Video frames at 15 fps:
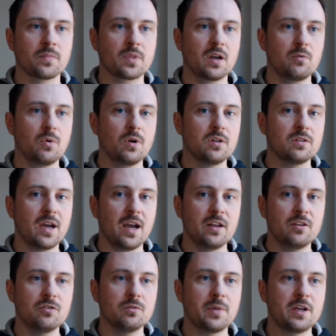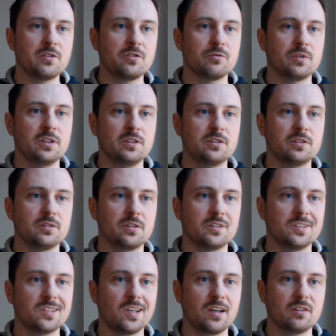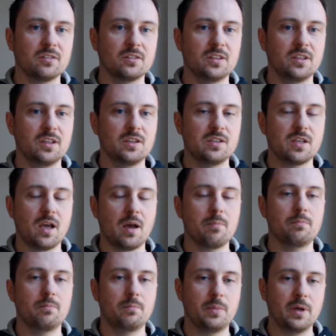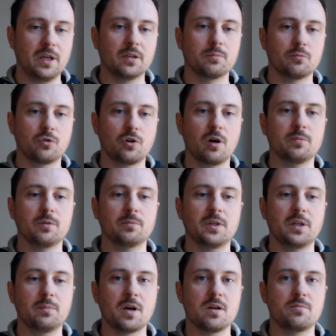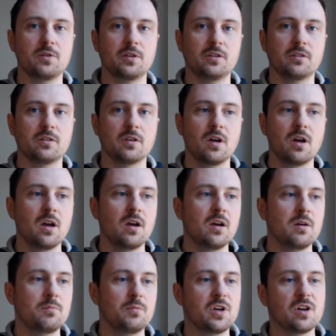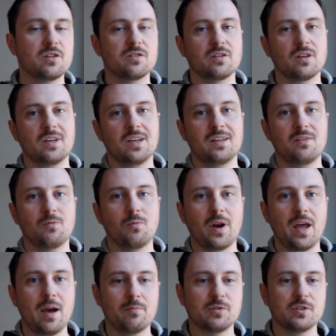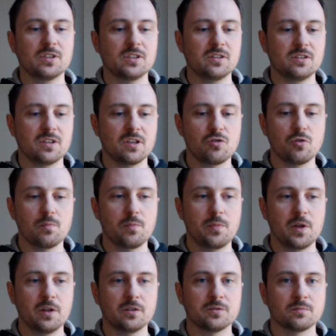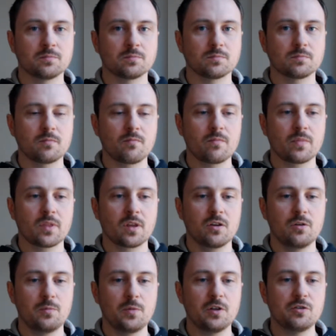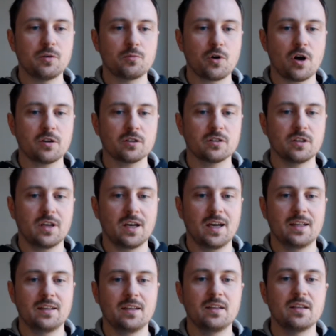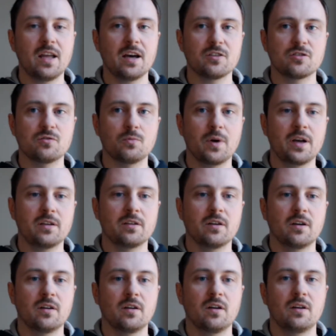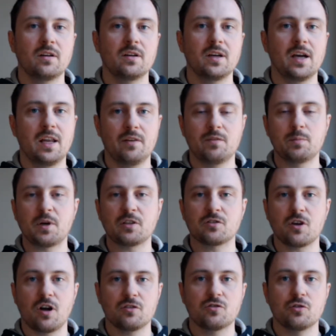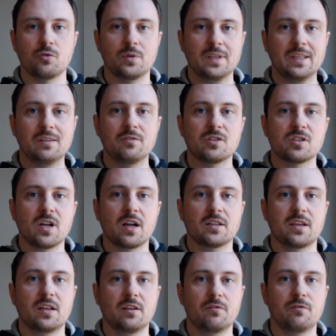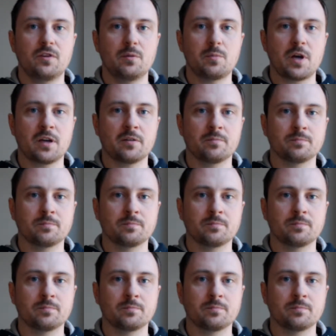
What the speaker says: Well, the annual major release cycle is a big problem, in my opinion, because what happens is that you build your product and then it has to wait 11 months until you even start getting feedback.